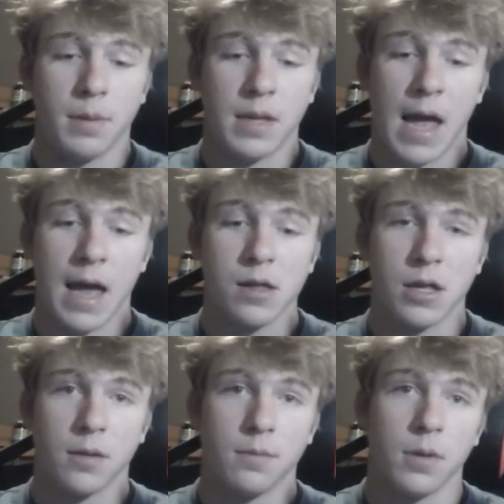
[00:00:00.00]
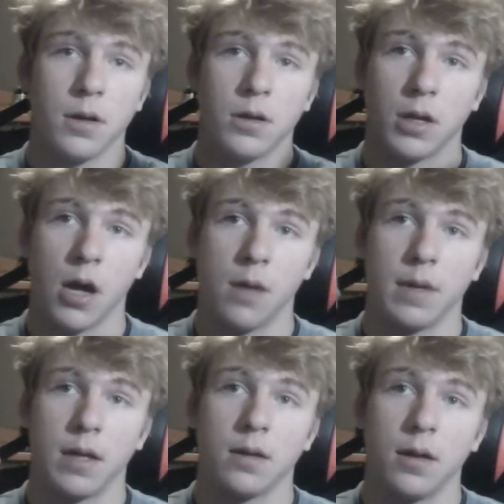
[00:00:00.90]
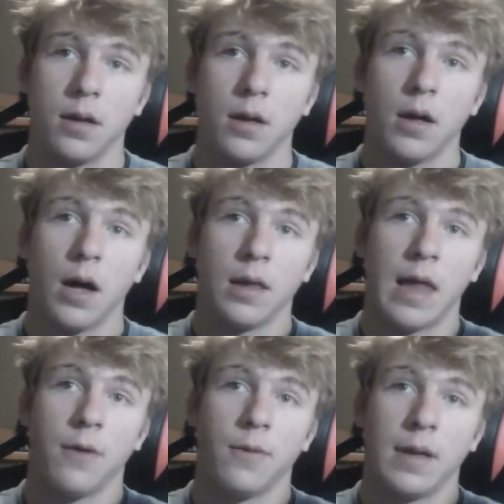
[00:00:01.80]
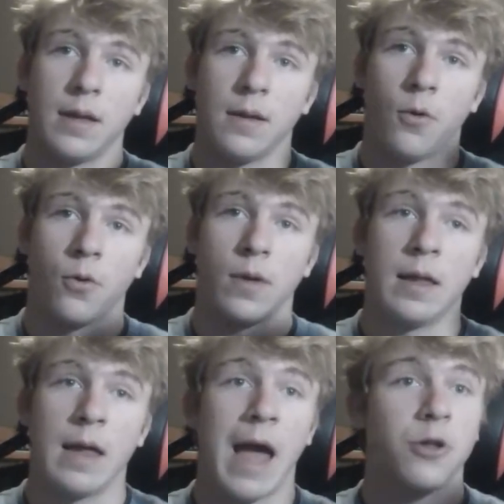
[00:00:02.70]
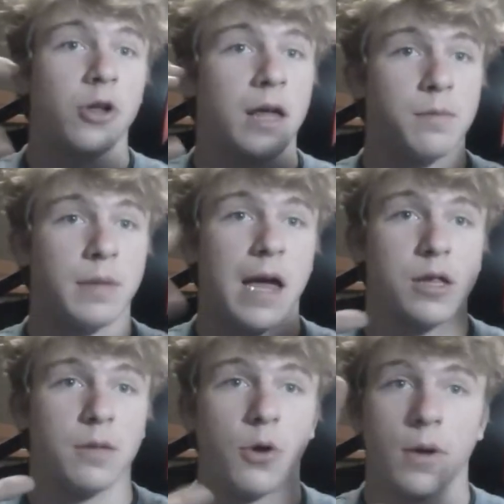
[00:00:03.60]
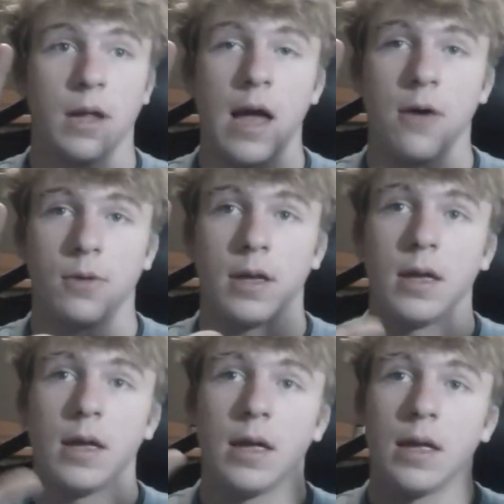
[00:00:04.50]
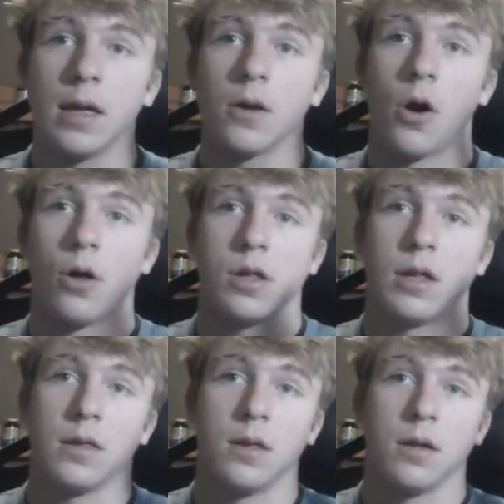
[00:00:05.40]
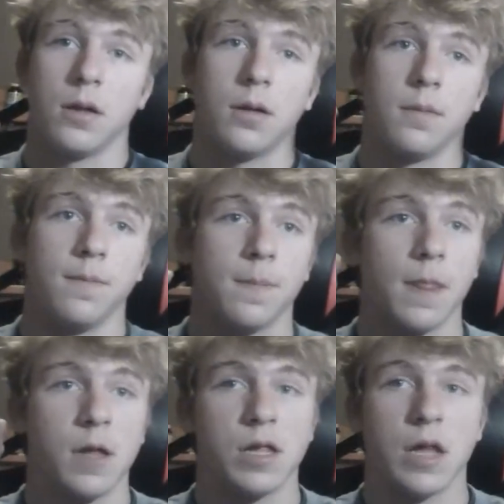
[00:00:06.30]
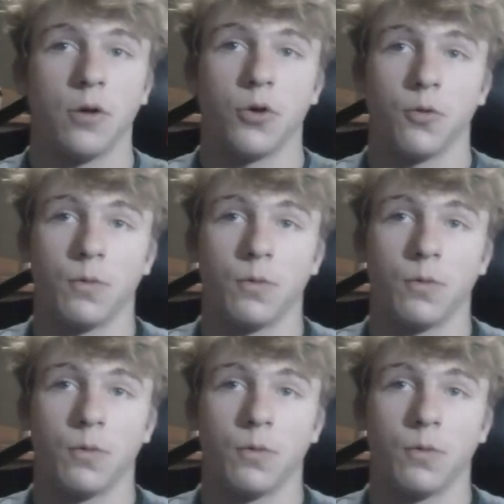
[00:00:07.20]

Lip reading: potassium to come in, or it actually has potassium going out, causing the cell to